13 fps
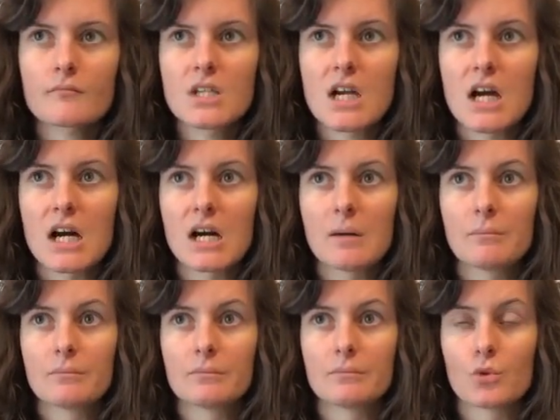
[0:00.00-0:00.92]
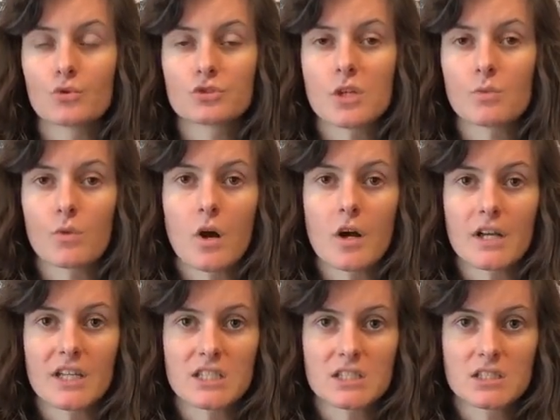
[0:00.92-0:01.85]
Also
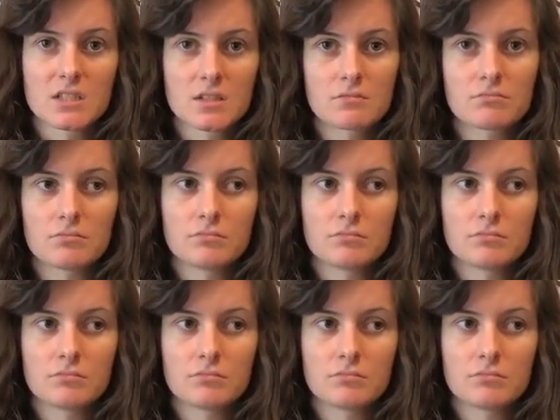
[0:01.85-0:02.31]
work is,